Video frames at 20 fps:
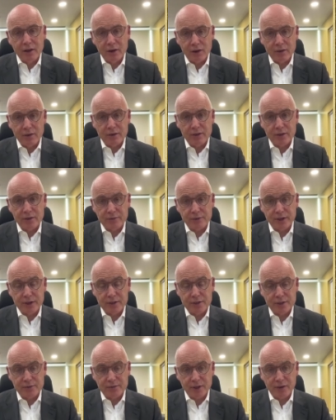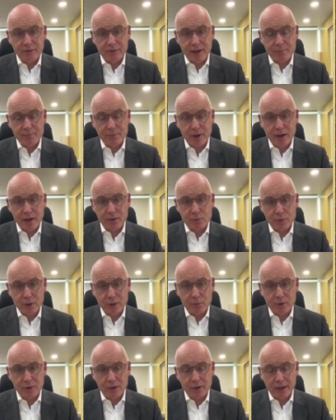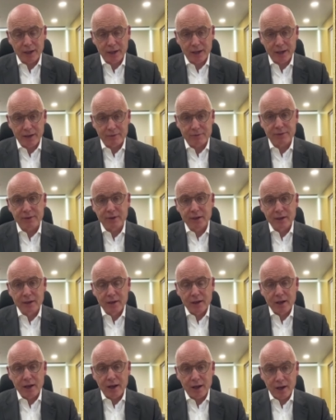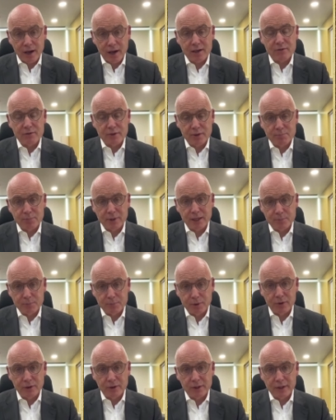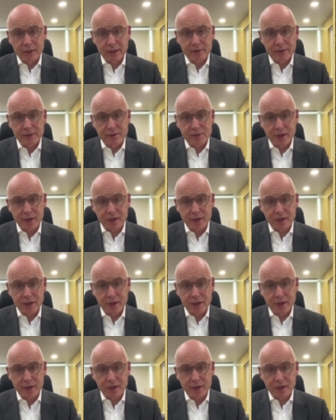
on the 1st of November. We will have 100 people in the